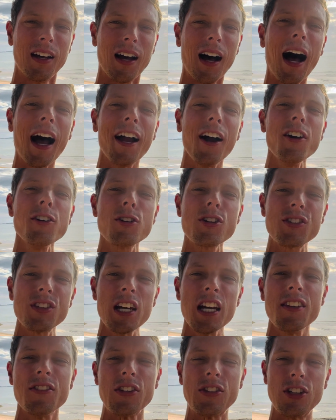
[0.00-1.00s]
I
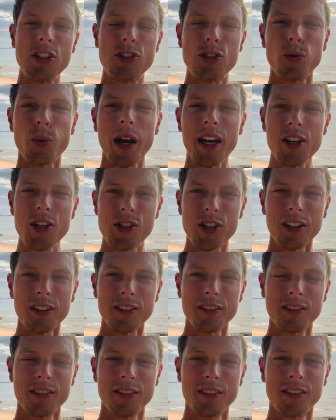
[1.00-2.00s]
understand the situation.
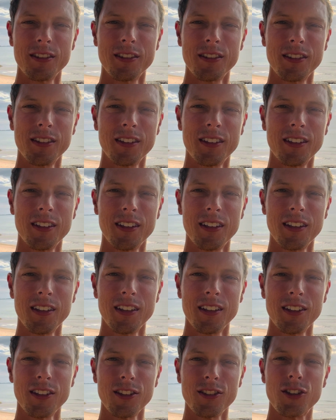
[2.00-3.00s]

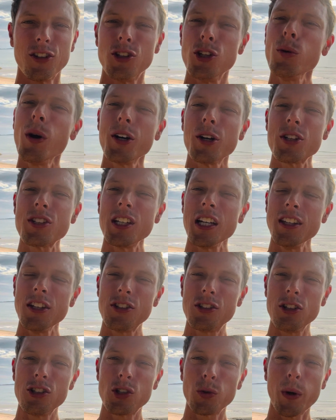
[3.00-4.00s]
Do you understand the
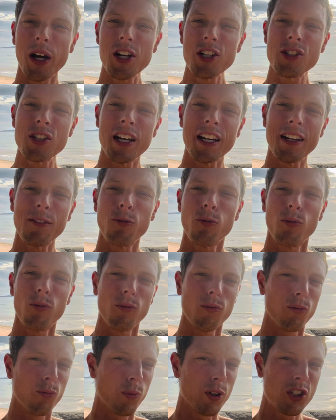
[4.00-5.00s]
situation that
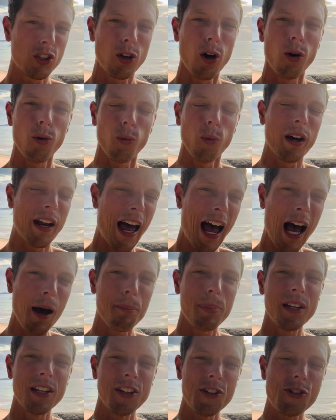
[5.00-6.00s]
what
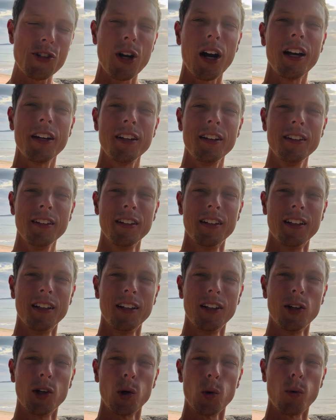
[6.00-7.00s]
happened in China
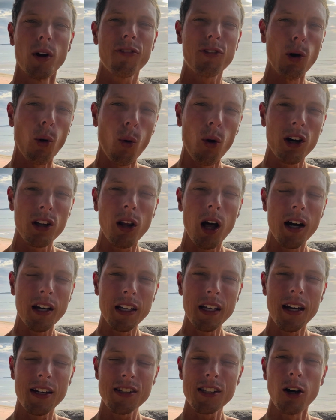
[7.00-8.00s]
with the online
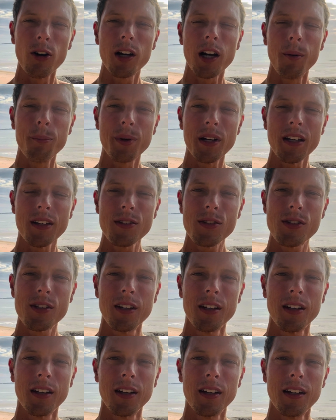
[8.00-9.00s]
ESL companies?
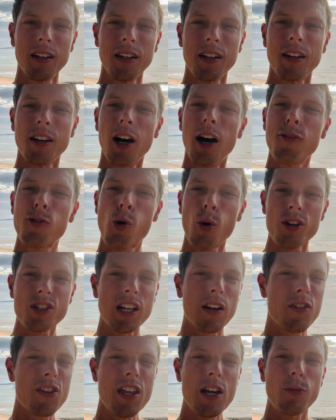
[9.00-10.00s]
Of course,
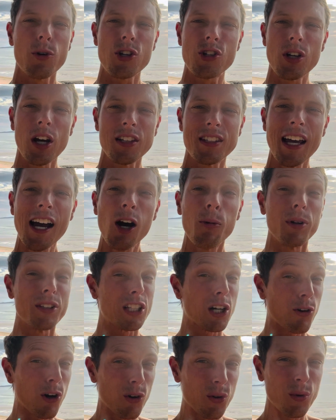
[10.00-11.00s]
everything was shut down, but
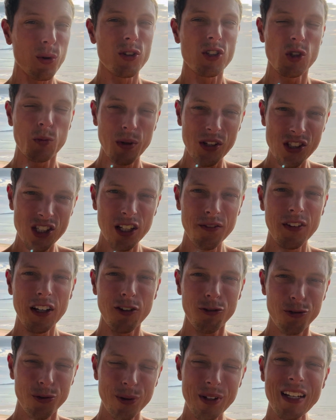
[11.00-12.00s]
there were specific
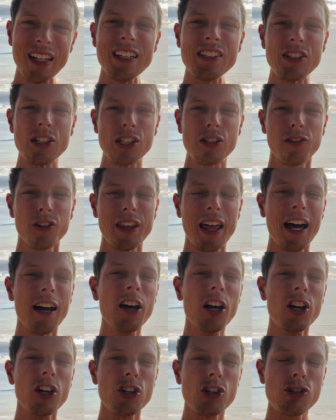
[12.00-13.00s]
reasons for that.
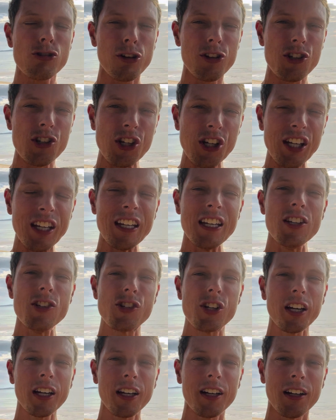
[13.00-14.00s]

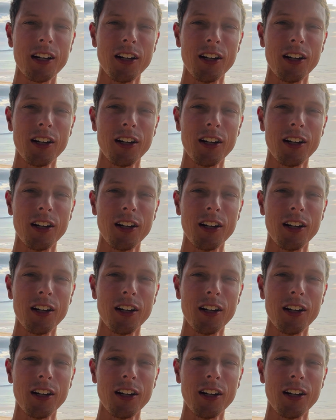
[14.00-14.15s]
Strategic,